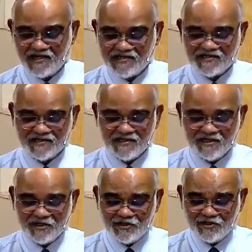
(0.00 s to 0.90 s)
us,
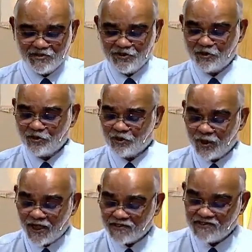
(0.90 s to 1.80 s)
though no
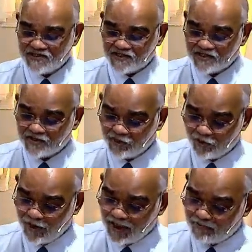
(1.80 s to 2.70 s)
answer we